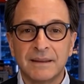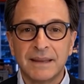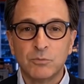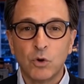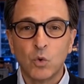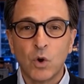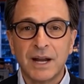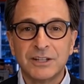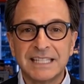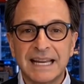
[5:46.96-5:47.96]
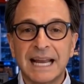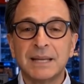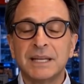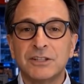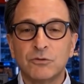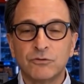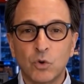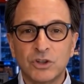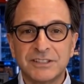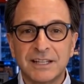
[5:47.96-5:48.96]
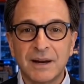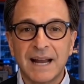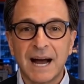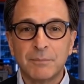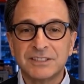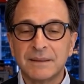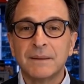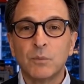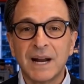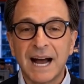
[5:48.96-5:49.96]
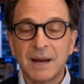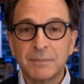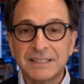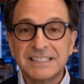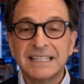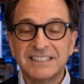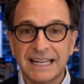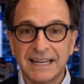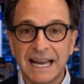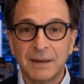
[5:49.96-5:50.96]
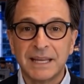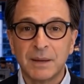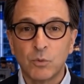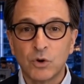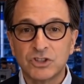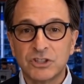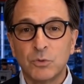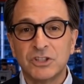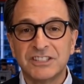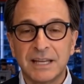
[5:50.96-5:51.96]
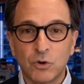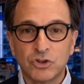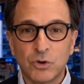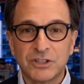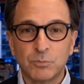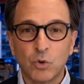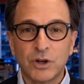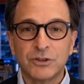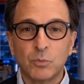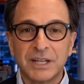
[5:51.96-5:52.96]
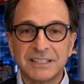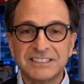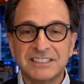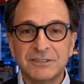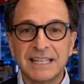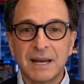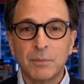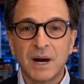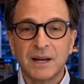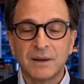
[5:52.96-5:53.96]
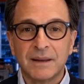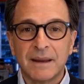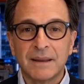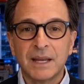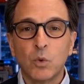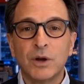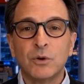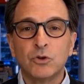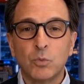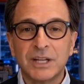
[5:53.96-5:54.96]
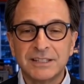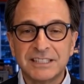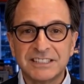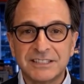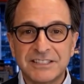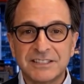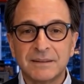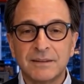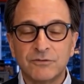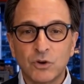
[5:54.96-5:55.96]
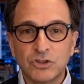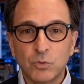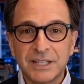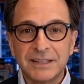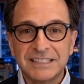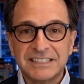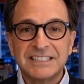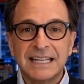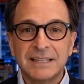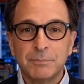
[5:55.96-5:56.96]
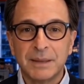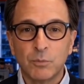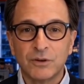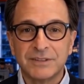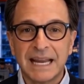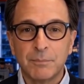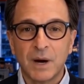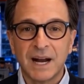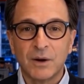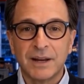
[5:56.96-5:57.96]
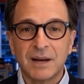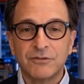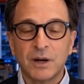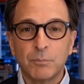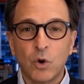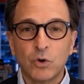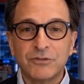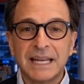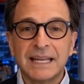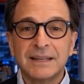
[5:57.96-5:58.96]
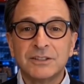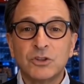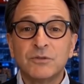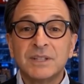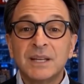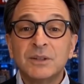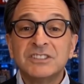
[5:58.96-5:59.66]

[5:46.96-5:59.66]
It requires an enemy to force the collapse. What happens is that an enemy emerges which is able to exploit the weaknesses of the empire. And what are those weaknesses? The first weakness is that the people of the empire are not very motivated, so if another